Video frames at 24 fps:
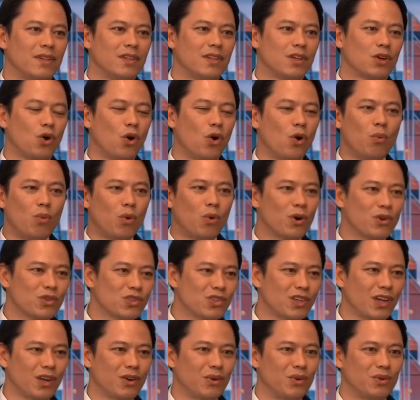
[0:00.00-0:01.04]
Cold War is
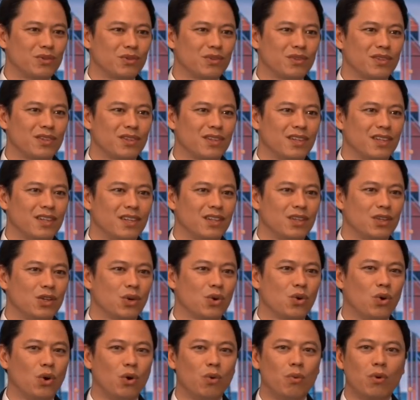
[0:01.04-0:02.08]
settled. The
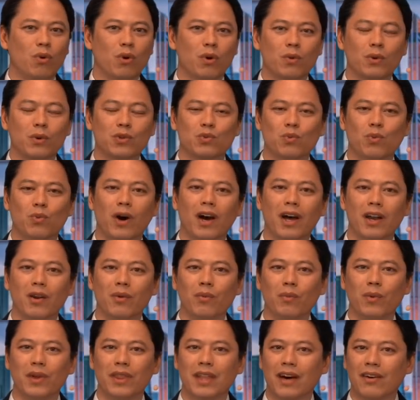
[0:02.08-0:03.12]
Cold War was
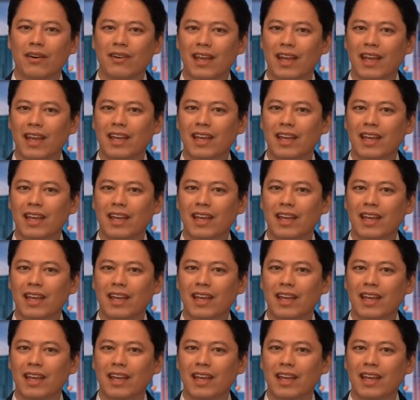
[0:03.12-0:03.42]
won without